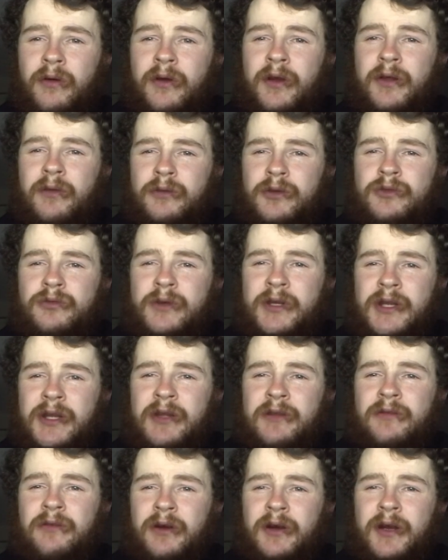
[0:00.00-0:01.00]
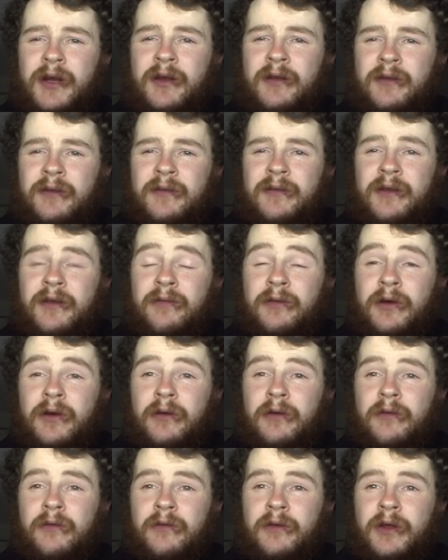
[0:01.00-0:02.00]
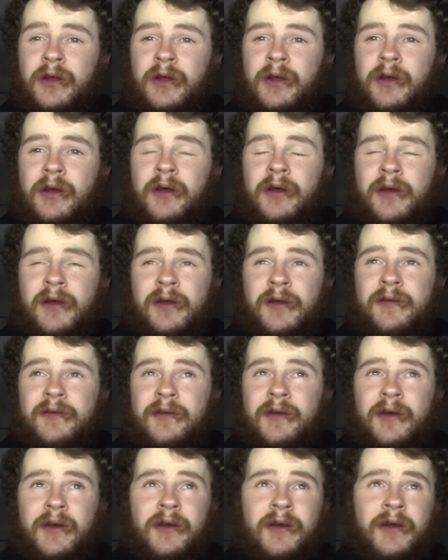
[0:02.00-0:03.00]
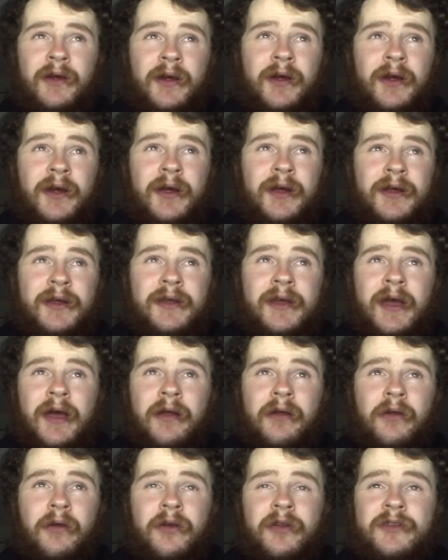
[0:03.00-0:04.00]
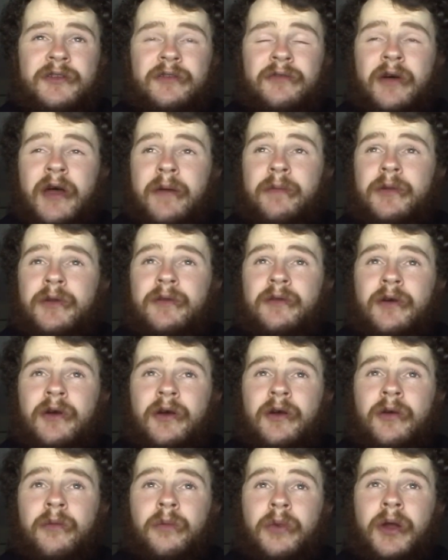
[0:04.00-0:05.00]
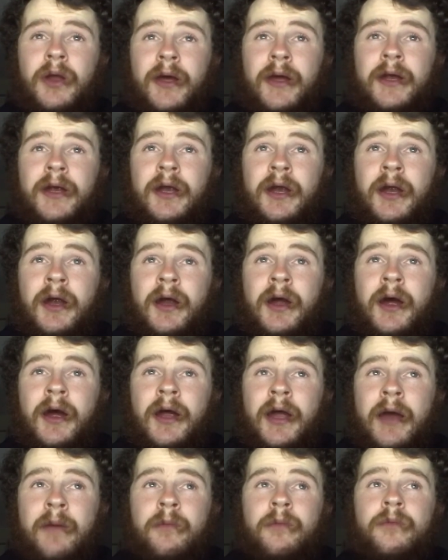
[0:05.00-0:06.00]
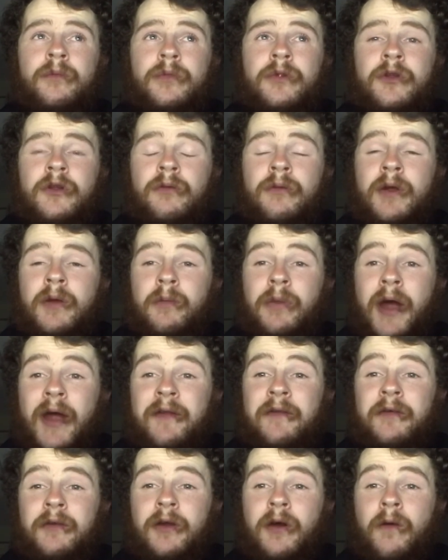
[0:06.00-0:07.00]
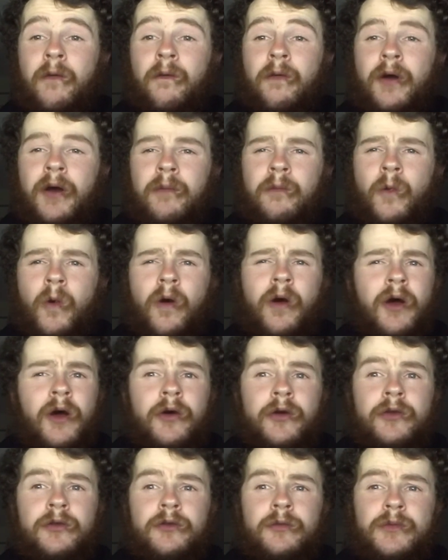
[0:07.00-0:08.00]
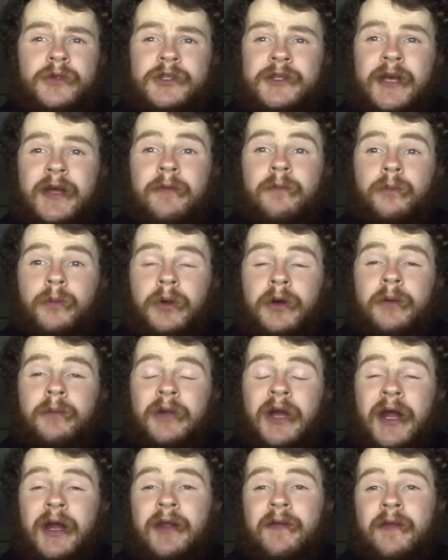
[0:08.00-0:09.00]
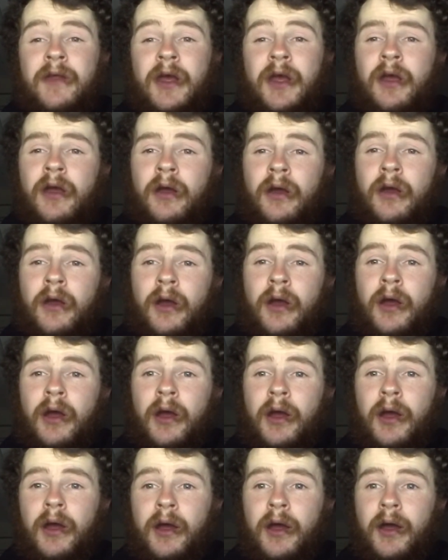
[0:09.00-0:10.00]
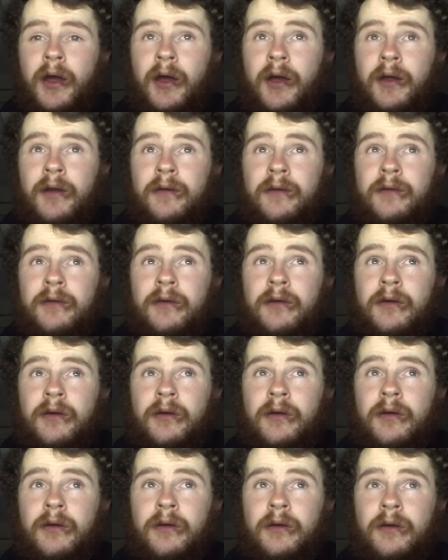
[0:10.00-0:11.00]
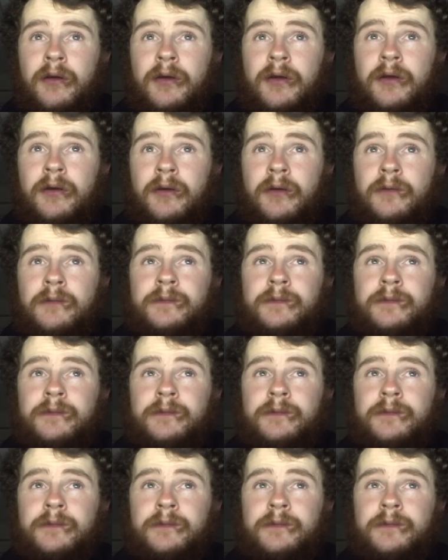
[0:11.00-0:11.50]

It was really fucking difficult, and uh, yeah, a lot of stuff happened. But like, I am doing better now. I'm not 100%, but I'm getting there. And, you know,